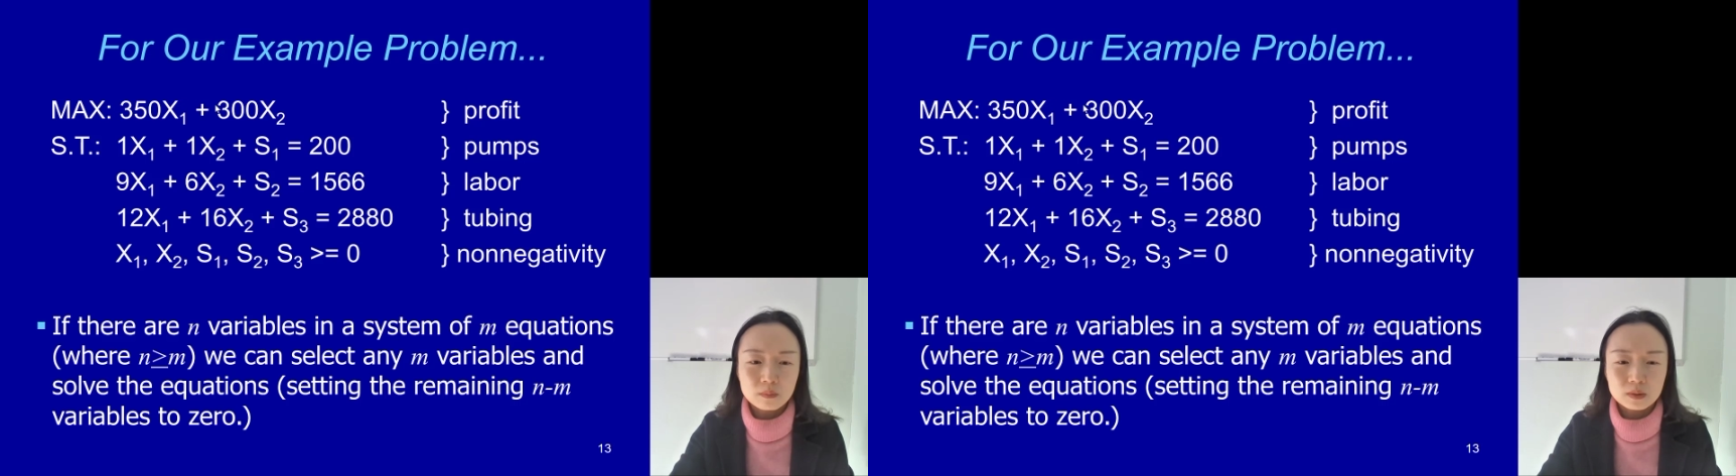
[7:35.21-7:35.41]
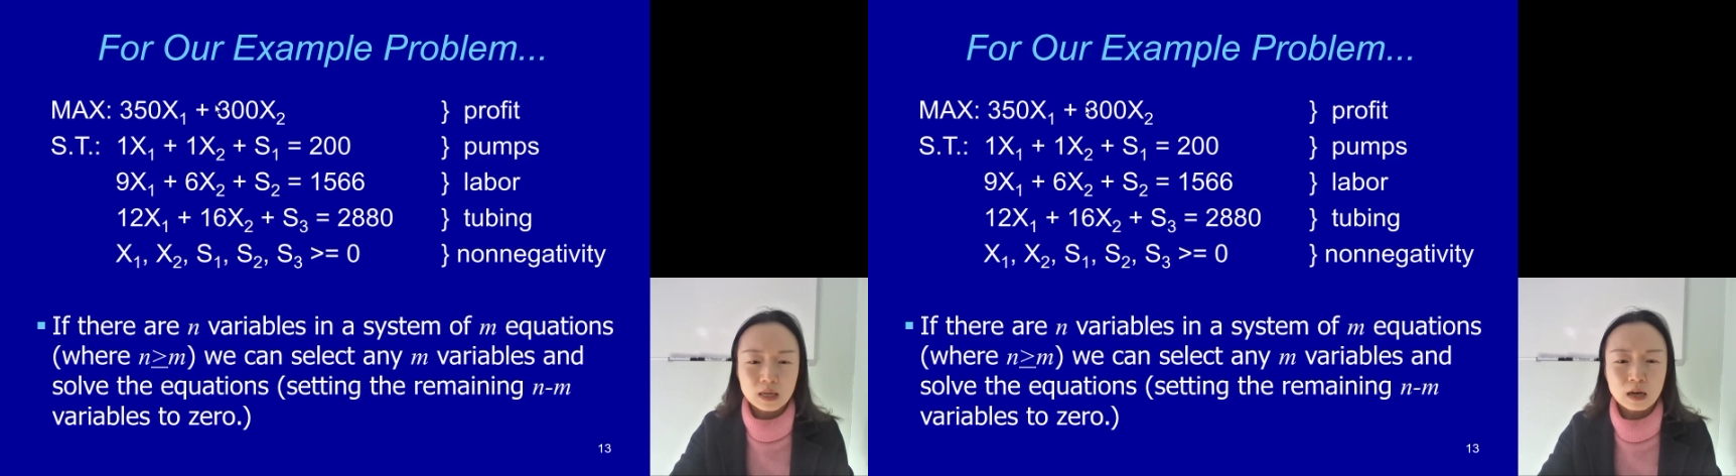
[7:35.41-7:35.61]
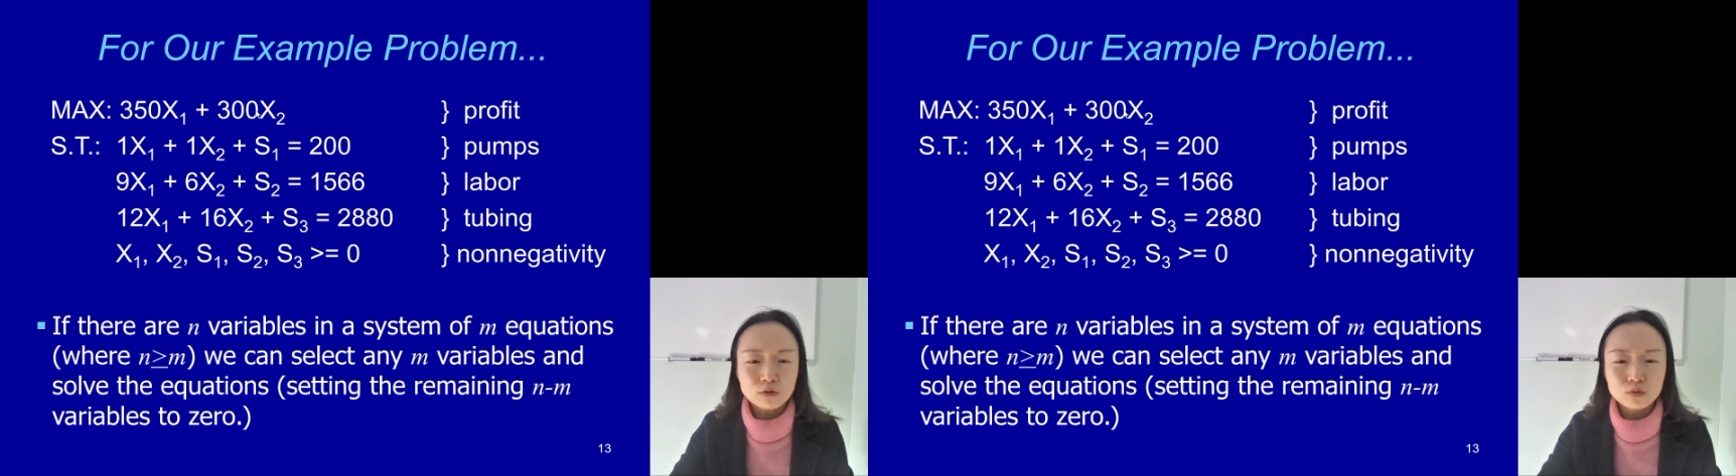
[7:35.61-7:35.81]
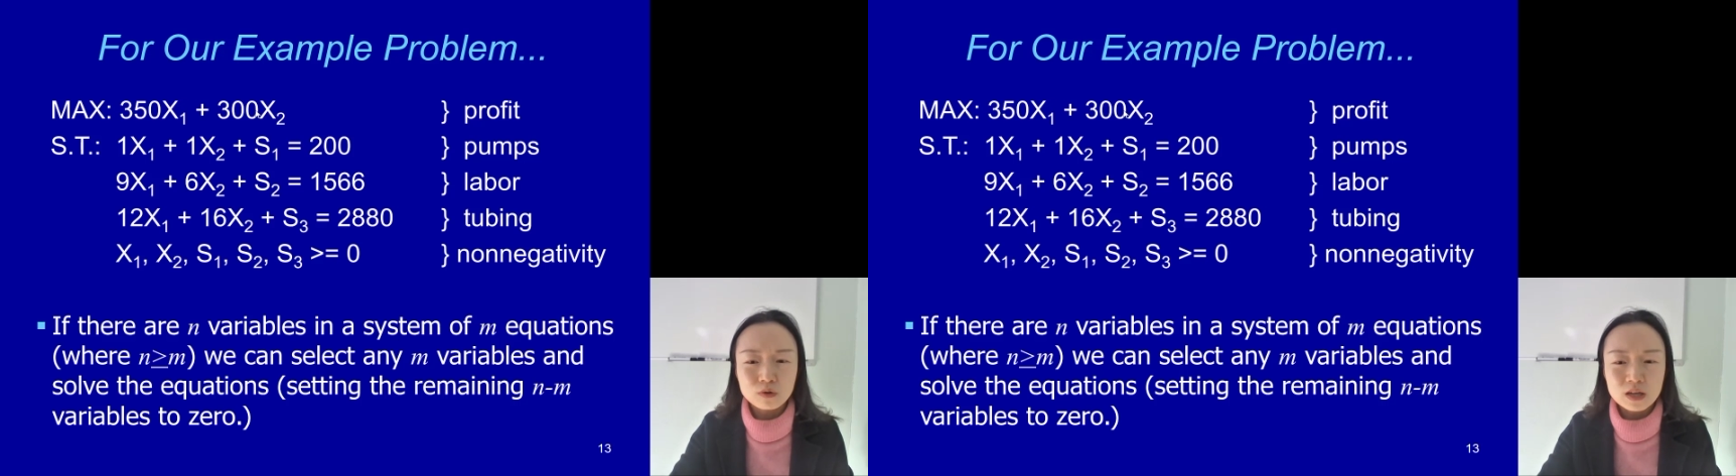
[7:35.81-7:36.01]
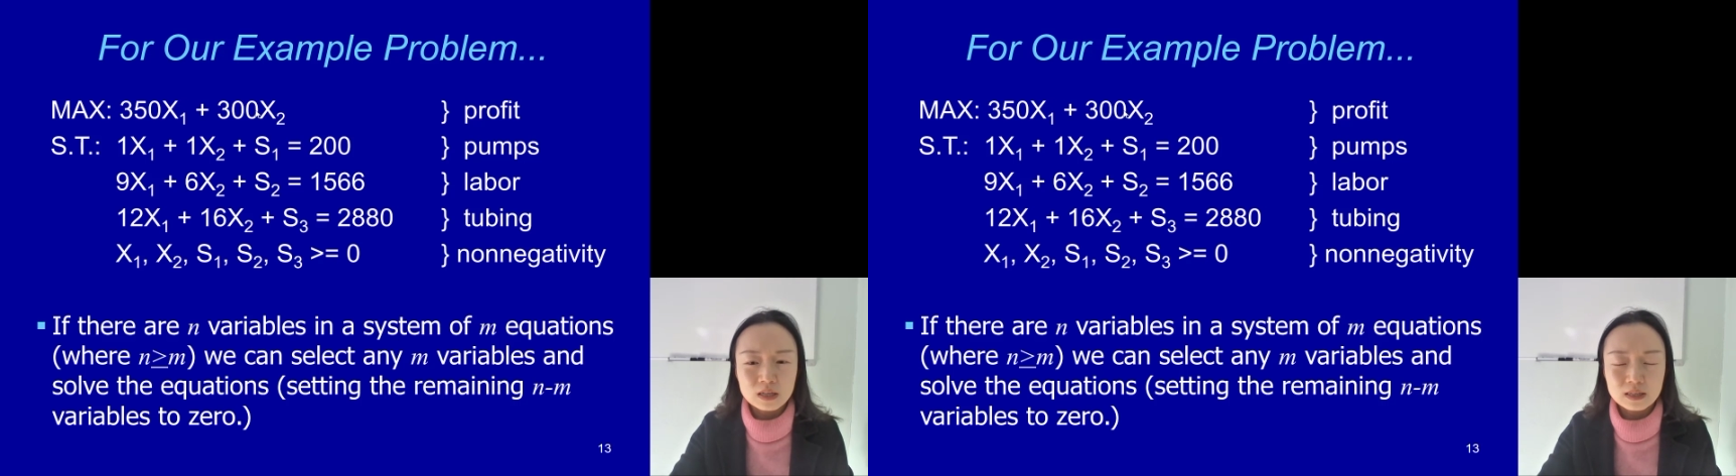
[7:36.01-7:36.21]
But how do
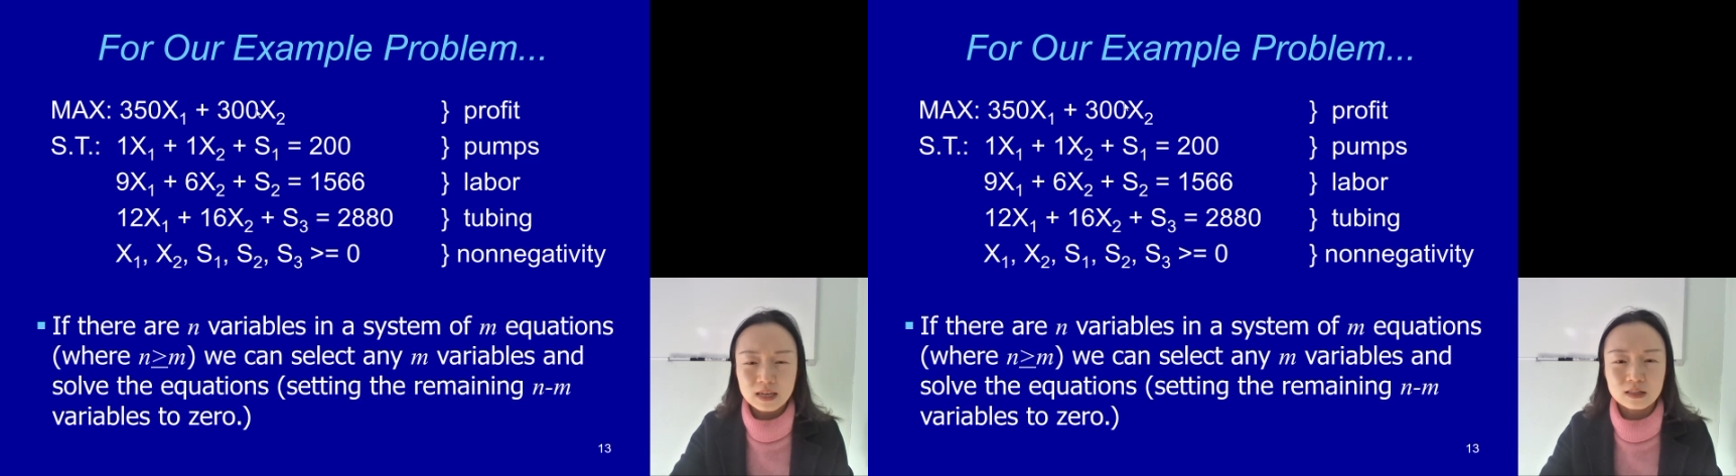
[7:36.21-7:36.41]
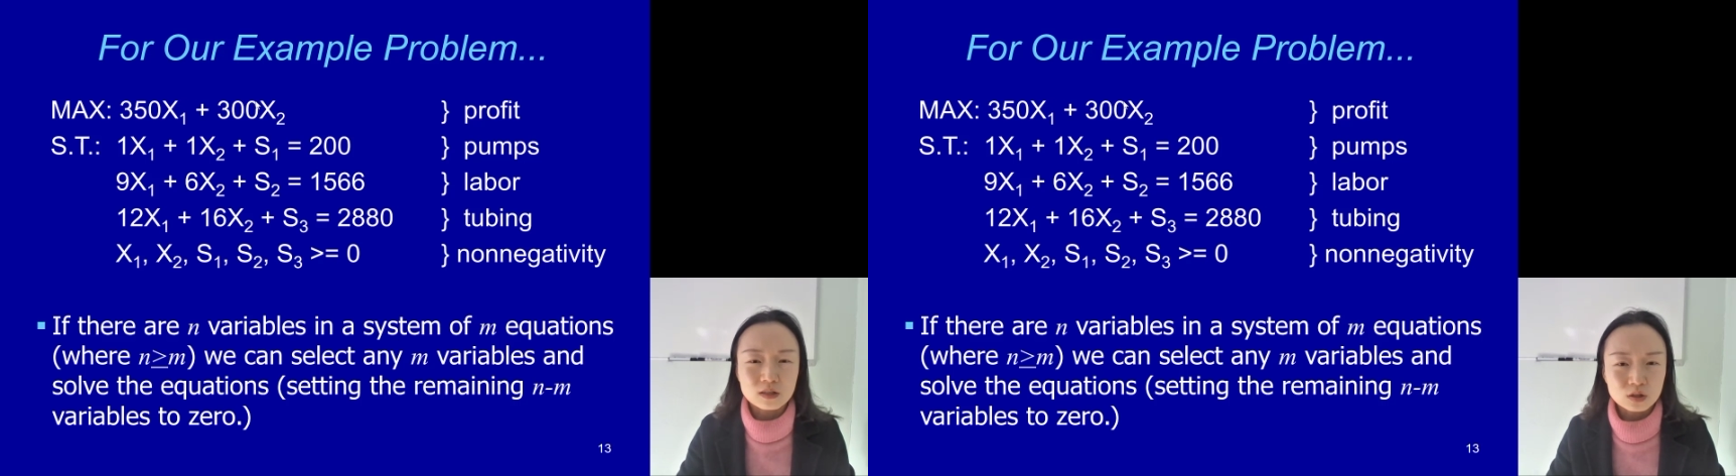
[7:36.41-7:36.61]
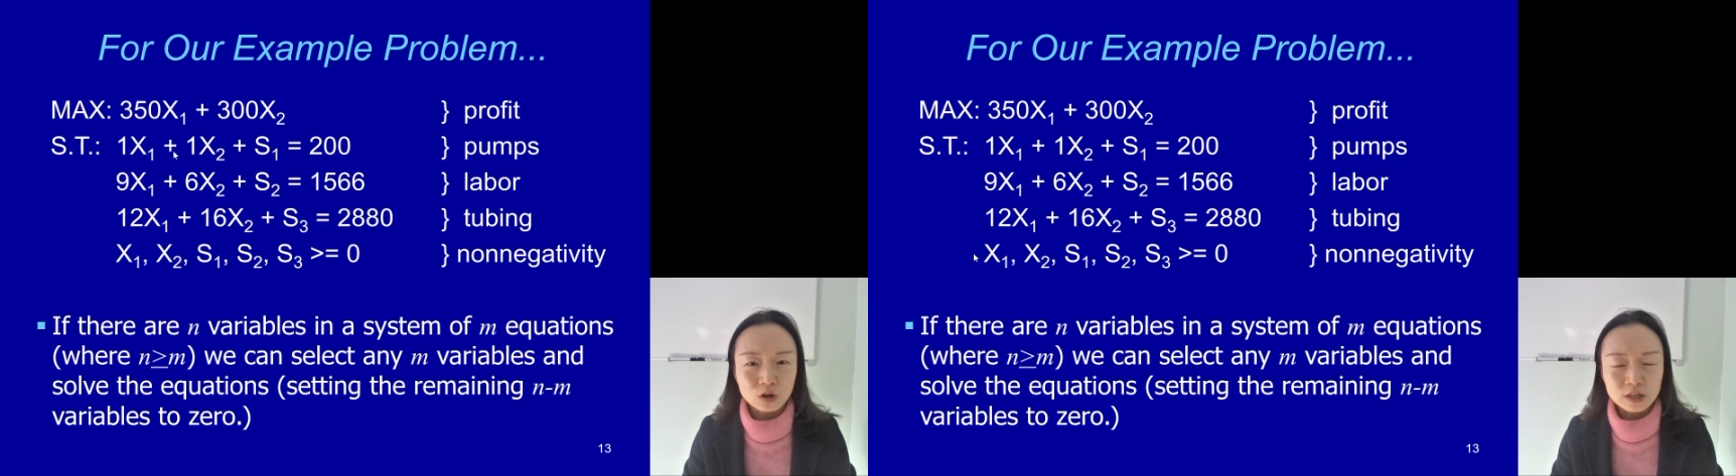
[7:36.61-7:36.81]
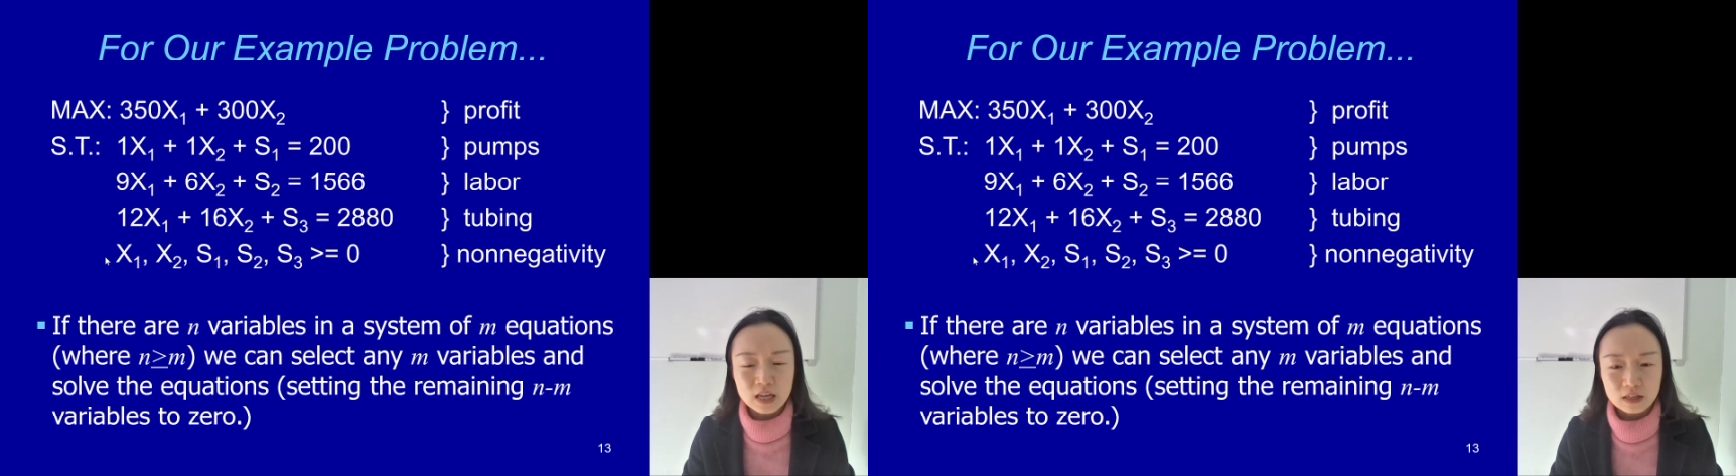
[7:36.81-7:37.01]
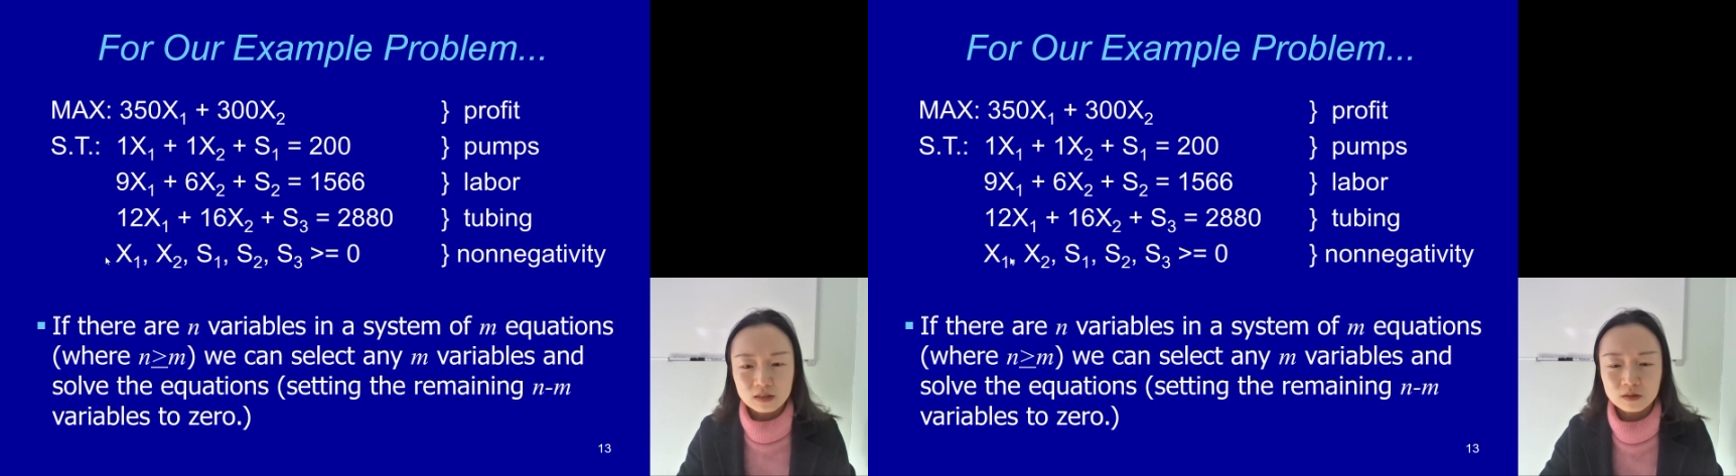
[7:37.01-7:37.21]
we get started?